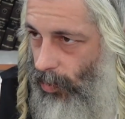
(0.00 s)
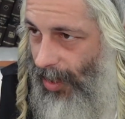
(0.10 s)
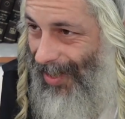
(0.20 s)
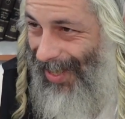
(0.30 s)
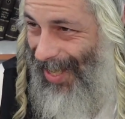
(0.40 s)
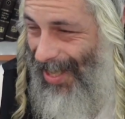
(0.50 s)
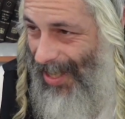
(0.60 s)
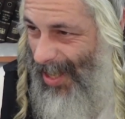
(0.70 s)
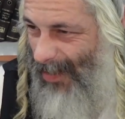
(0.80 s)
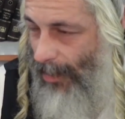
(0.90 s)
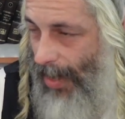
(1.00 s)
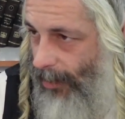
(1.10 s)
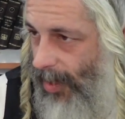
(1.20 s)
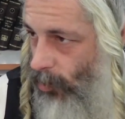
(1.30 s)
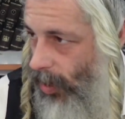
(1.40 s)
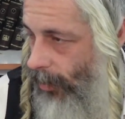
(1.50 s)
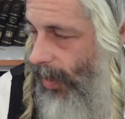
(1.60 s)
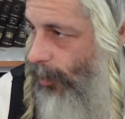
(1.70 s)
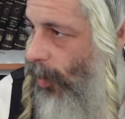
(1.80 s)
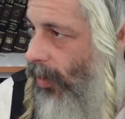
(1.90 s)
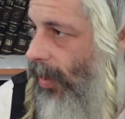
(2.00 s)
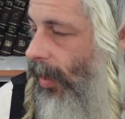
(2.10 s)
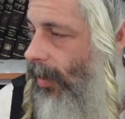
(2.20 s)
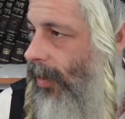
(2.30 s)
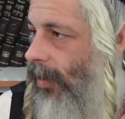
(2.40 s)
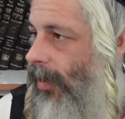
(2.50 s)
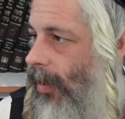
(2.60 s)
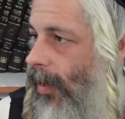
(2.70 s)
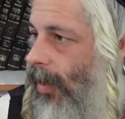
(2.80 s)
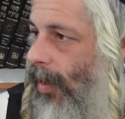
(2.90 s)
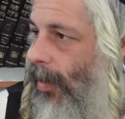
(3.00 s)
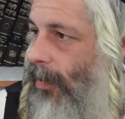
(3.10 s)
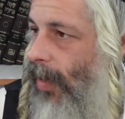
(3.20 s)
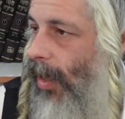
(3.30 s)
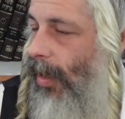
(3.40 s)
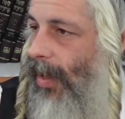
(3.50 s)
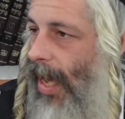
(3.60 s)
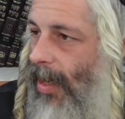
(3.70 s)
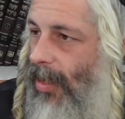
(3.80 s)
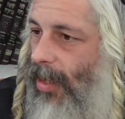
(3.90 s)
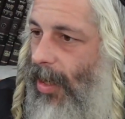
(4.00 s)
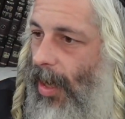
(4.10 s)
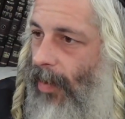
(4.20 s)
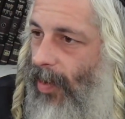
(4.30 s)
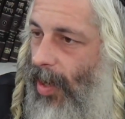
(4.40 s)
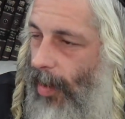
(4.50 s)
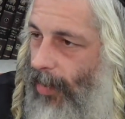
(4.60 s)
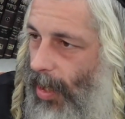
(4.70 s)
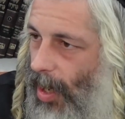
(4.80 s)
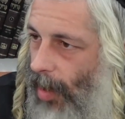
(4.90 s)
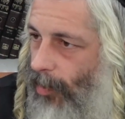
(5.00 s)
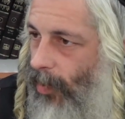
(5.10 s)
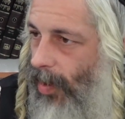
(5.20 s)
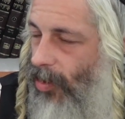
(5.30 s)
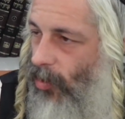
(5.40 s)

to give them names really means both things. Meaning the idea of coming up with